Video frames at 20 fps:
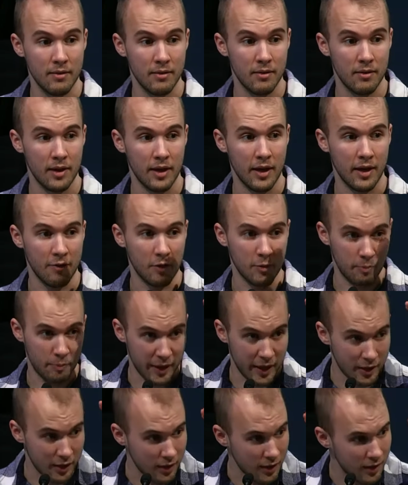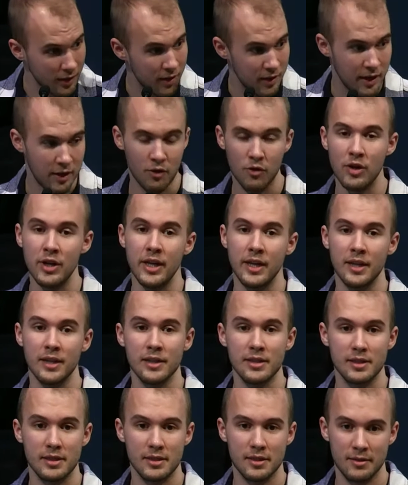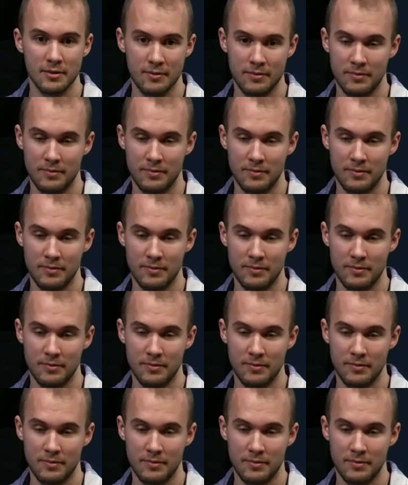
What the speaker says: they have a bell that rings.